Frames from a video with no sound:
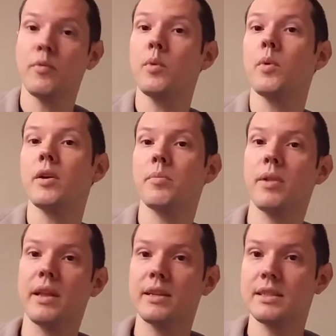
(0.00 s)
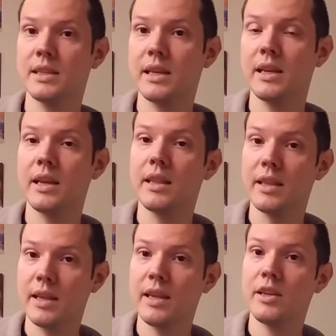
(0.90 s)
want to play C in the
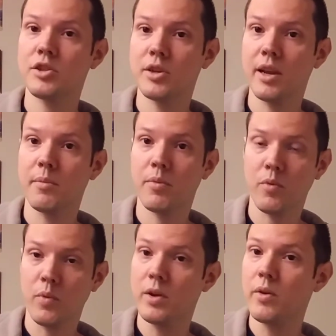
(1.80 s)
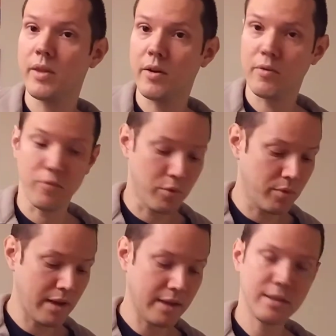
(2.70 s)
E shape. We know that our root
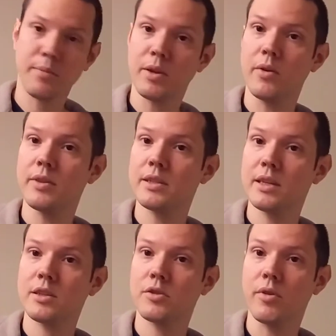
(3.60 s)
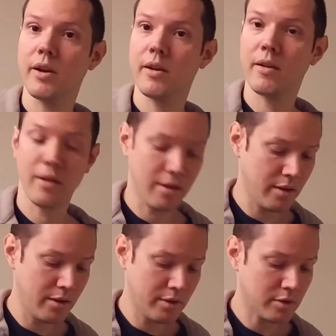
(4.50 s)
has to be on the 6th string.
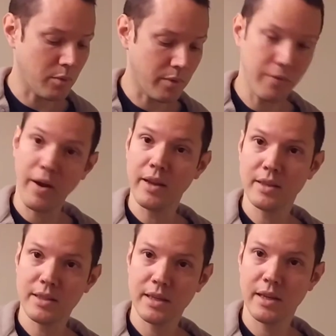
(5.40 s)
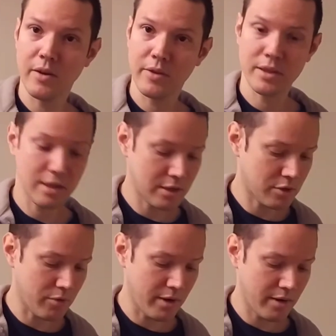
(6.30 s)
So we find C on the 6th
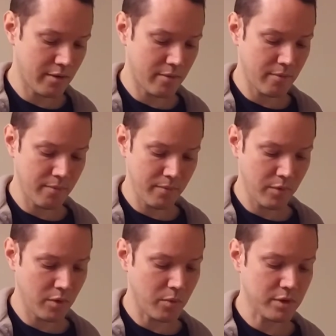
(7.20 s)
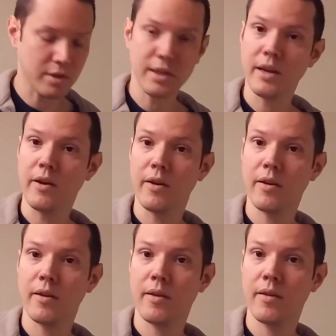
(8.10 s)
string, which is here.
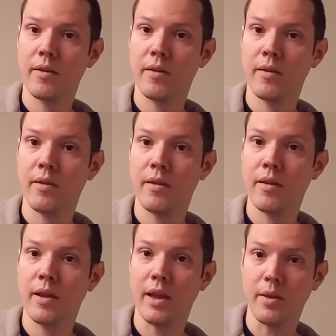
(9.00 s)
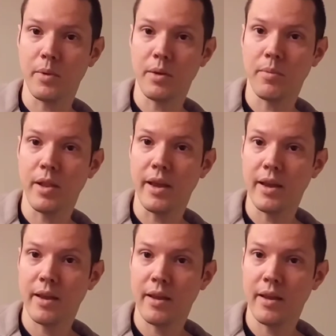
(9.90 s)
And then we can play